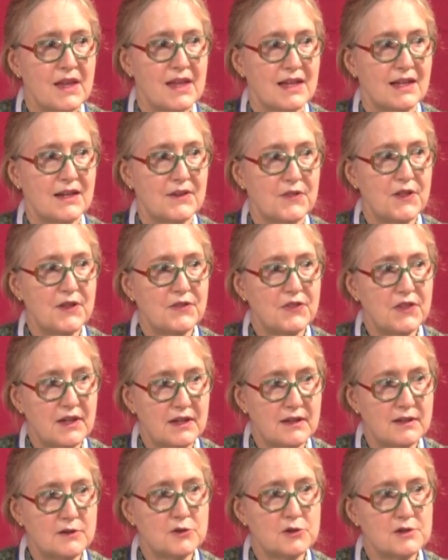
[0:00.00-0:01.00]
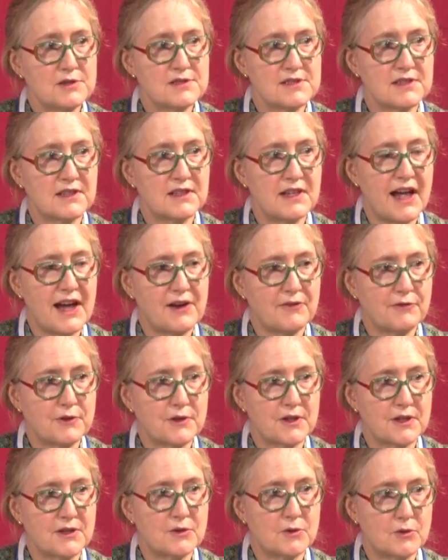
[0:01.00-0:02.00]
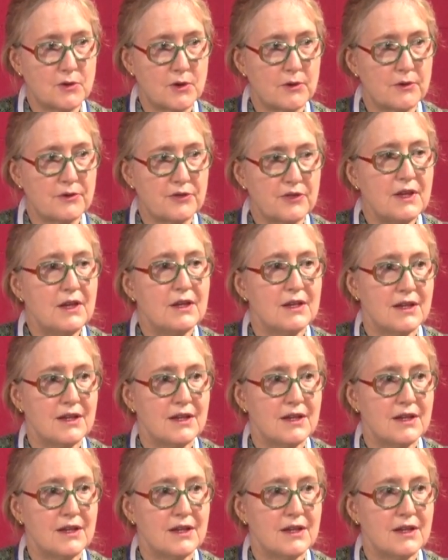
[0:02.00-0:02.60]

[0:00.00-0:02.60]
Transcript: And I think the interest in African growth